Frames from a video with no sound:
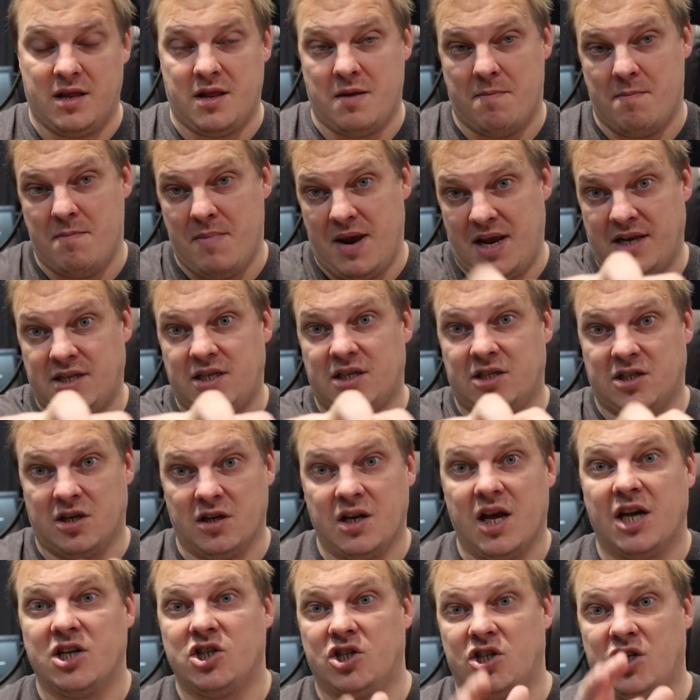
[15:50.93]
mid, so
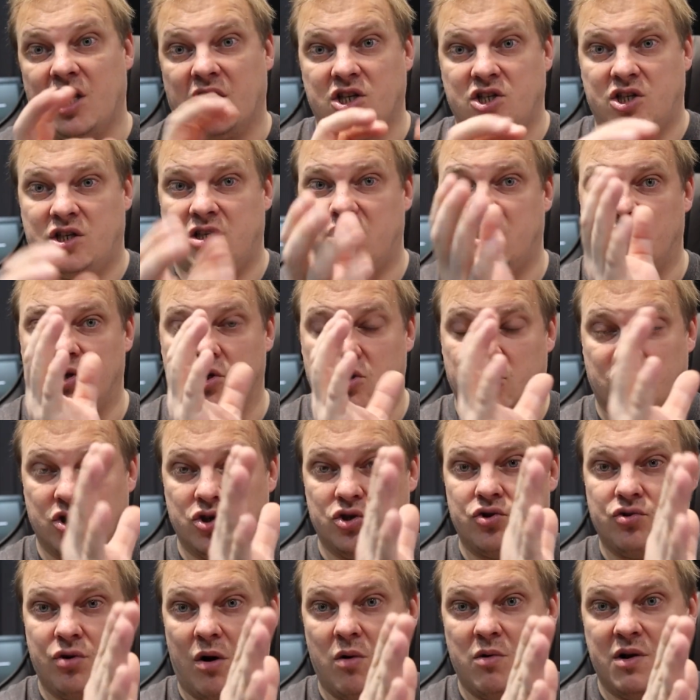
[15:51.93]
that's just
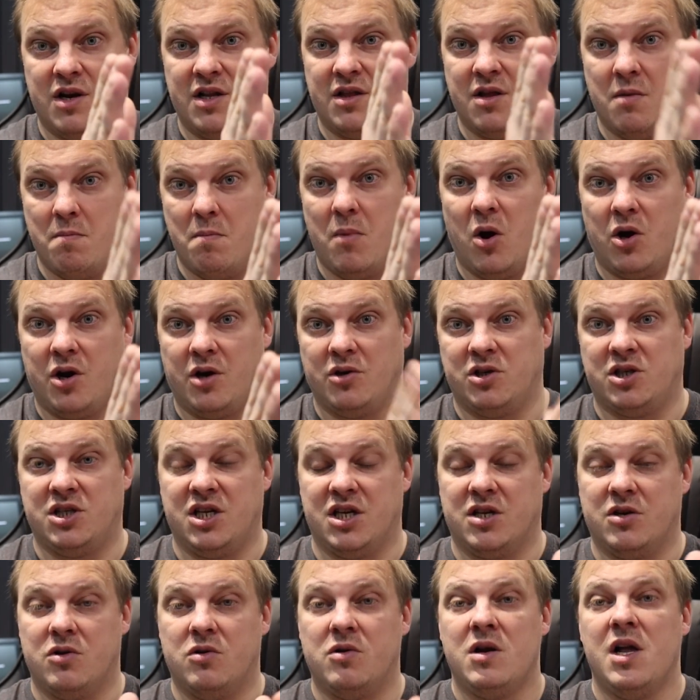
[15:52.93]
controlling the mono
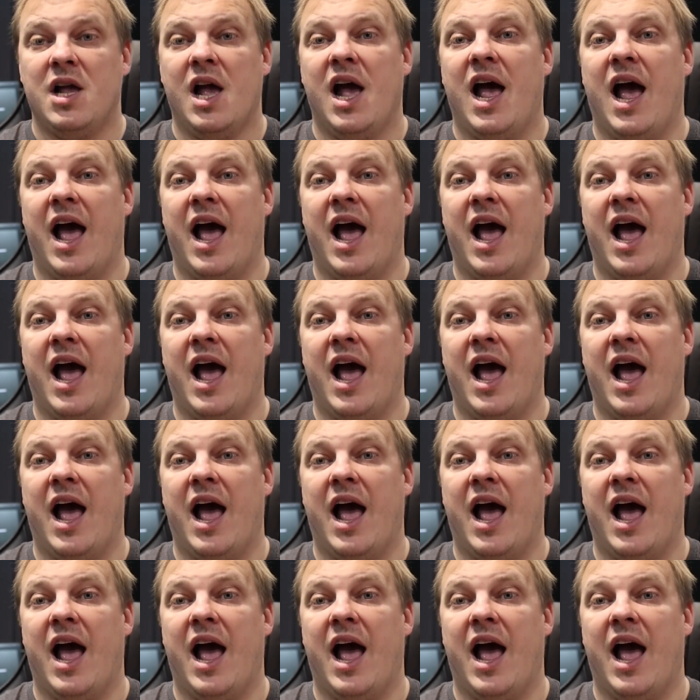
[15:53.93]
signal,